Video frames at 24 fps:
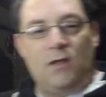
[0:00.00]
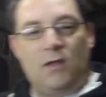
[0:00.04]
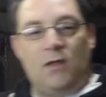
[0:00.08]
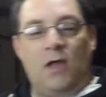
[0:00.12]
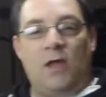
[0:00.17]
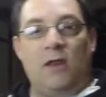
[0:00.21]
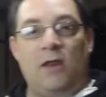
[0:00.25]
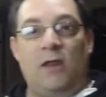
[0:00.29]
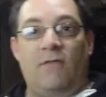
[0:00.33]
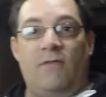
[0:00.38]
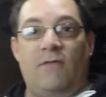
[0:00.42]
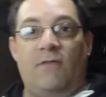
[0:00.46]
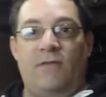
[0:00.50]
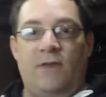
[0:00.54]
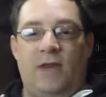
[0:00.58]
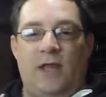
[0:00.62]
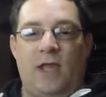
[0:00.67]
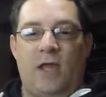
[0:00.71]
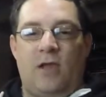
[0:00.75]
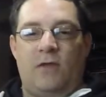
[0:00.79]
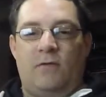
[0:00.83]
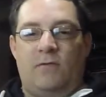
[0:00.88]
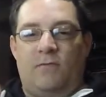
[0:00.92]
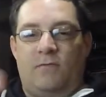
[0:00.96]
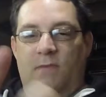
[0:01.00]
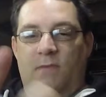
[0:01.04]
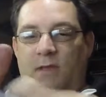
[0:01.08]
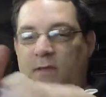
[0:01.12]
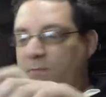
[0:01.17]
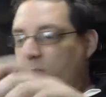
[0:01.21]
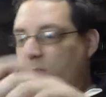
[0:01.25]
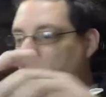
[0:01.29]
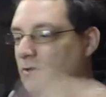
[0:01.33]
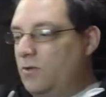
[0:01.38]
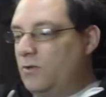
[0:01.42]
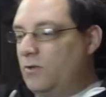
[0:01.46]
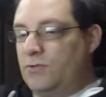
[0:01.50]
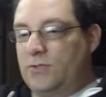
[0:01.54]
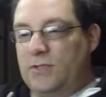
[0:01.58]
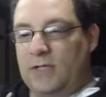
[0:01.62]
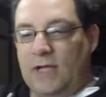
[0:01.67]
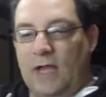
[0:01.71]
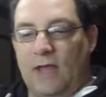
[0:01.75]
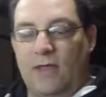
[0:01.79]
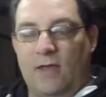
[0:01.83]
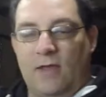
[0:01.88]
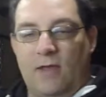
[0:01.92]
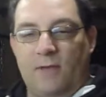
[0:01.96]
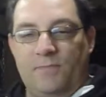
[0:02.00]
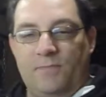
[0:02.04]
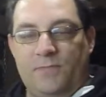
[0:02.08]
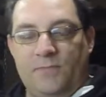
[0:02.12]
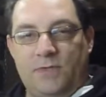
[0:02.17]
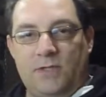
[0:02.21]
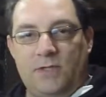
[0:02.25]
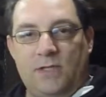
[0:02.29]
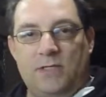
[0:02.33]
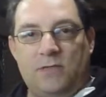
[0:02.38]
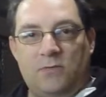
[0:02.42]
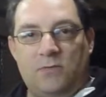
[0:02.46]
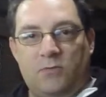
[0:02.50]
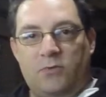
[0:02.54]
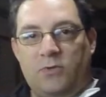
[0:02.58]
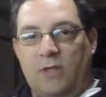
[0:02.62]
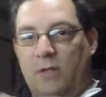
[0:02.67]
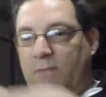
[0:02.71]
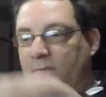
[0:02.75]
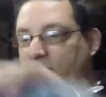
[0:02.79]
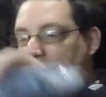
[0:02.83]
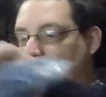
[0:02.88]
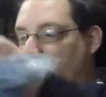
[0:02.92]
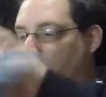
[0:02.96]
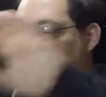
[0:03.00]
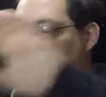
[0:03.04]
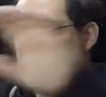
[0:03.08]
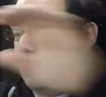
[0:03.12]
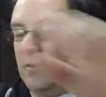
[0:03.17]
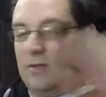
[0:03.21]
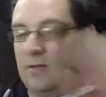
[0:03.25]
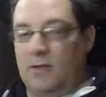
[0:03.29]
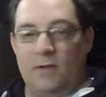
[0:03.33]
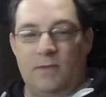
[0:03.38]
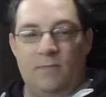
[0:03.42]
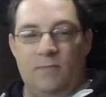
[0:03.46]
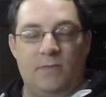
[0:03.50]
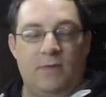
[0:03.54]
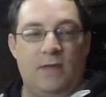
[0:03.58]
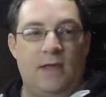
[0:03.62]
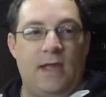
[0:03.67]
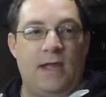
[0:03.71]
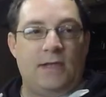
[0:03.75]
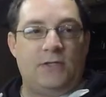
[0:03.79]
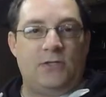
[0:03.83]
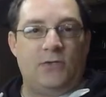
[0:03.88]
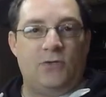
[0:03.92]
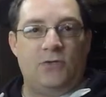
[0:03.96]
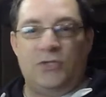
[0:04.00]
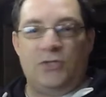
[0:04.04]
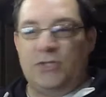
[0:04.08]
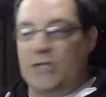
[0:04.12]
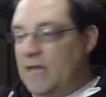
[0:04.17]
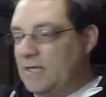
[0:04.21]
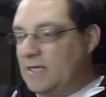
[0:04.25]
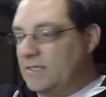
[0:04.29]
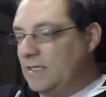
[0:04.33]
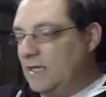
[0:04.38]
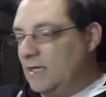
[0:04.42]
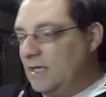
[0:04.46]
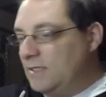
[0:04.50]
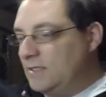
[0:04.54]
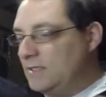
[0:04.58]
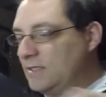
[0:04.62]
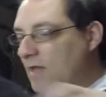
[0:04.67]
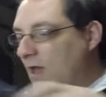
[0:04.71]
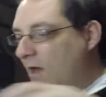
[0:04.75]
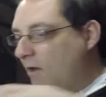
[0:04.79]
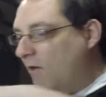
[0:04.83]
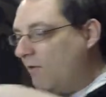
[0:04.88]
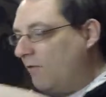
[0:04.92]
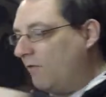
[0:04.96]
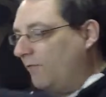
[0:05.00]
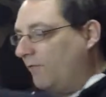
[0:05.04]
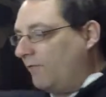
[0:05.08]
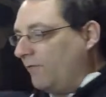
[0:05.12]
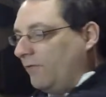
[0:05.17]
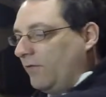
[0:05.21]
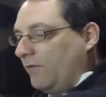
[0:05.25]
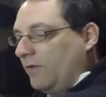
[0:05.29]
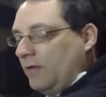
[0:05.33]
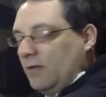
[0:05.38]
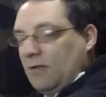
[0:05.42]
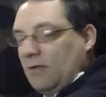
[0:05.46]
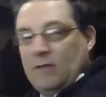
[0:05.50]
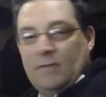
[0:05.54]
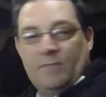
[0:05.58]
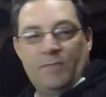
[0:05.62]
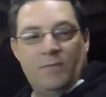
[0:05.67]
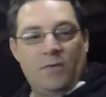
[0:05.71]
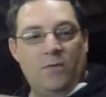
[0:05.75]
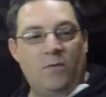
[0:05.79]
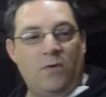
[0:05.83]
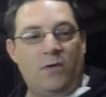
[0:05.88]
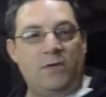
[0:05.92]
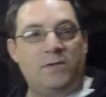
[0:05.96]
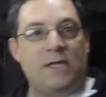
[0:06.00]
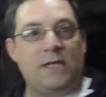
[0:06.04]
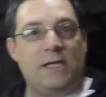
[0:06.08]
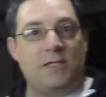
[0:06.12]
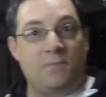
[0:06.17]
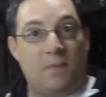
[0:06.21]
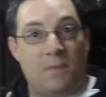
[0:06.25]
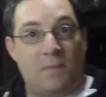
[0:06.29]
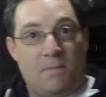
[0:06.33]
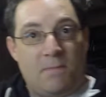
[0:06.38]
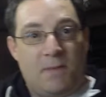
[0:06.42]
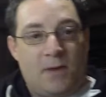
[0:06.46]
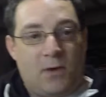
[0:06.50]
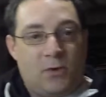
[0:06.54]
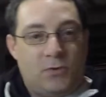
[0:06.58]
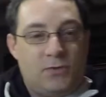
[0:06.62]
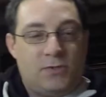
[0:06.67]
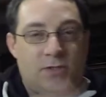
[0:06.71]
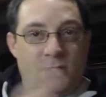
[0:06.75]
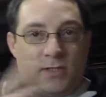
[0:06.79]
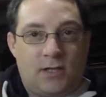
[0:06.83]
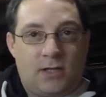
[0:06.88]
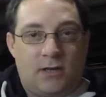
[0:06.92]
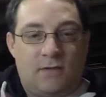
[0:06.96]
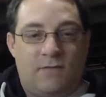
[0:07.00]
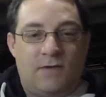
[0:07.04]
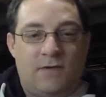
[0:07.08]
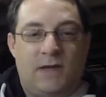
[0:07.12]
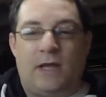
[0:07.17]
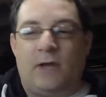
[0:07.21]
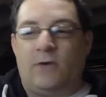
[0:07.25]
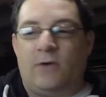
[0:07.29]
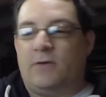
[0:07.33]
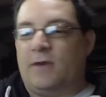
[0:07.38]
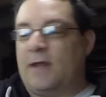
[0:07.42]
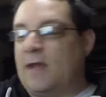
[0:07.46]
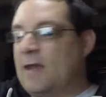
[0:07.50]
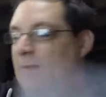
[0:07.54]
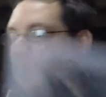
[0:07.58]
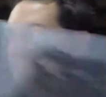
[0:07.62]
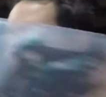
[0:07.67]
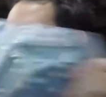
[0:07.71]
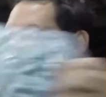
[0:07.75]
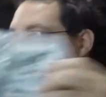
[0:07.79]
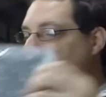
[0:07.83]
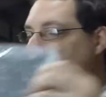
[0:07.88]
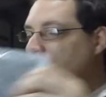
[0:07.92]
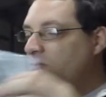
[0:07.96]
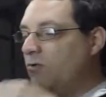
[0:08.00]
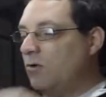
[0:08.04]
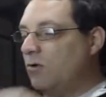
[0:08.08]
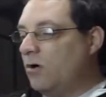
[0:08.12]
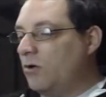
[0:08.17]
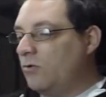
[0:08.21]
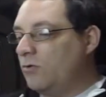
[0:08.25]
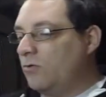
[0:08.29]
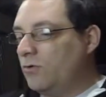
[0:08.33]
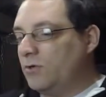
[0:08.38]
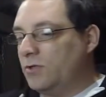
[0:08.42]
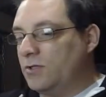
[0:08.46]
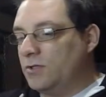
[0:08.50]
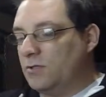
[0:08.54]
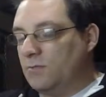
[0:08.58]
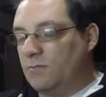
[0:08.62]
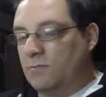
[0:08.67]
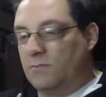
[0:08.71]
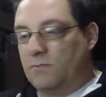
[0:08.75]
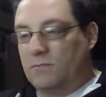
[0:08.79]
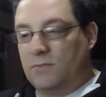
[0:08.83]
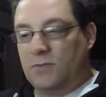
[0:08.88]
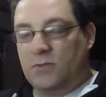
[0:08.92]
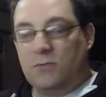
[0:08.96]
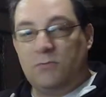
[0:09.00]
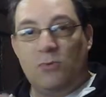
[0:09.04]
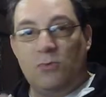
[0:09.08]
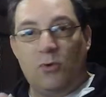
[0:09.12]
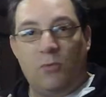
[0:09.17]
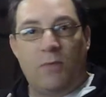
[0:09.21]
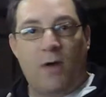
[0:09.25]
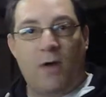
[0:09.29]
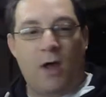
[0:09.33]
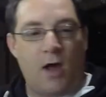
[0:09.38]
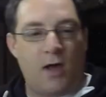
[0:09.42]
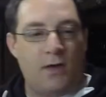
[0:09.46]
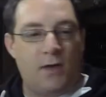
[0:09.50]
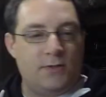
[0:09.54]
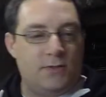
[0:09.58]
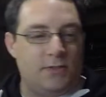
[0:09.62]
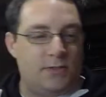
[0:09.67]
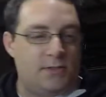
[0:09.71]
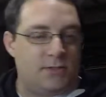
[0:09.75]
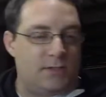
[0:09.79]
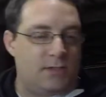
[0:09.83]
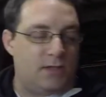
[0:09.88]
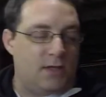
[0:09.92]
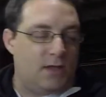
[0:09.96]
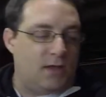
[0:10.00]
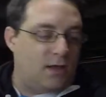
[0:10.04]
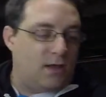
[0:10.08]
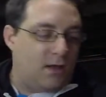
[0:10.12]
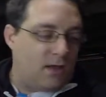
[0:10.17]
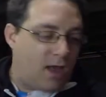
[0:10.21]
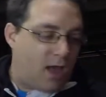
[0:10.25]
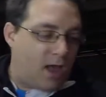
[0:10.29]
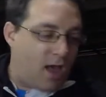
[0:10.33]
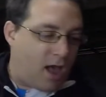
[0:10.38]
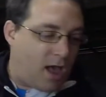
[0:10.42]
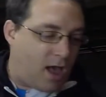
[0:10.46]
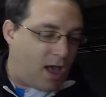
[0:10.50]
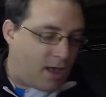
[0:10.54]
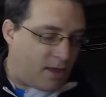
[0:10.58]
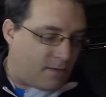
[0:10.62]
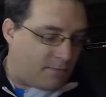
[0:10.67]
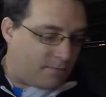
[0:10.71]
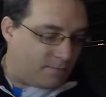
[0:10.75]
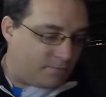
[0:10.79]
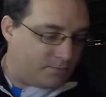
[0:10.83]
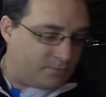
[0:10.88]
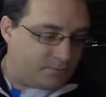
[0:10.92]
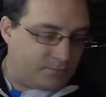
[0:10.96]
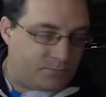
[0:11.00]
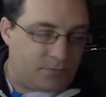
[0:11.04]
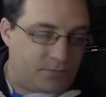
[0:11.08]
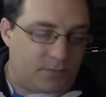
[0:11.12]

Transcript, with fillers: another video, me putting all this together. So this will then build the actual chassis itself. Once that's been built and done a video on that, then I'll order some, some more parts, um,